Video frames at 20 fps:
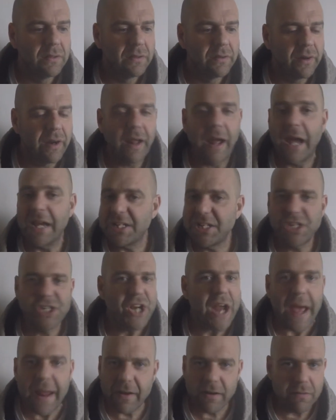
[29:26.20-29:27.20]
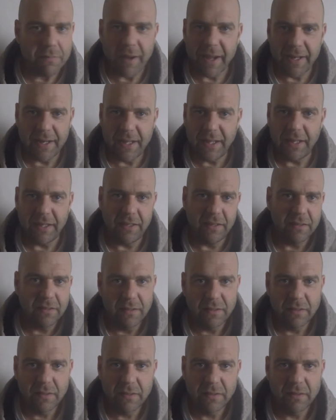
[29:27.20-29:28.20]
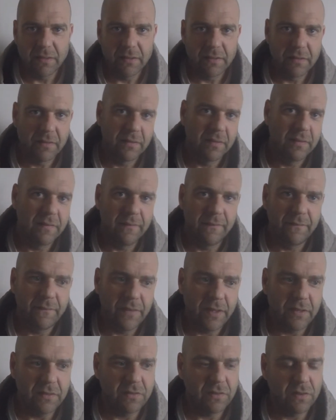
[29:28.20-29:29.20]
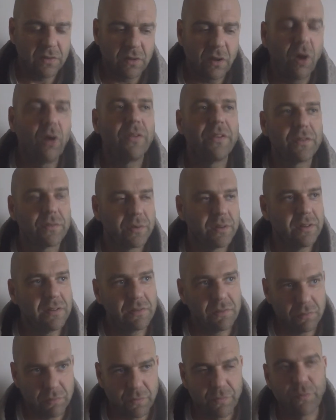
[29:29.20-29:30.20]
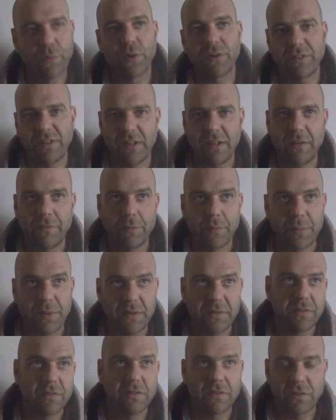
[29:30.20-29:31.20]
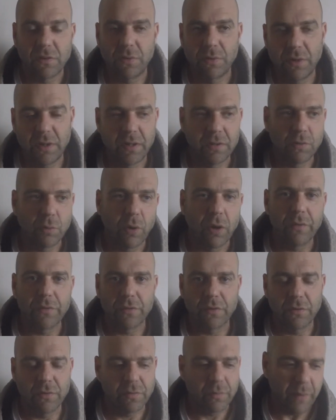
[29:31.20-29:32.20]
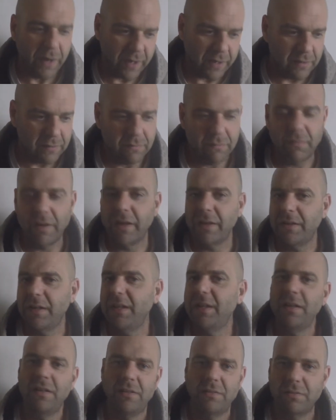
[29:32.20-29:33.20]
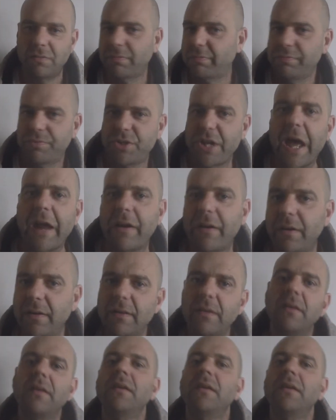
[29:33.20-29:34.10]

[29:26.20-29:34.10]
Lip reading: Right, I shattered my knee into. Oh, this was 14 different pieces, so 12 screws. My knee is shattered.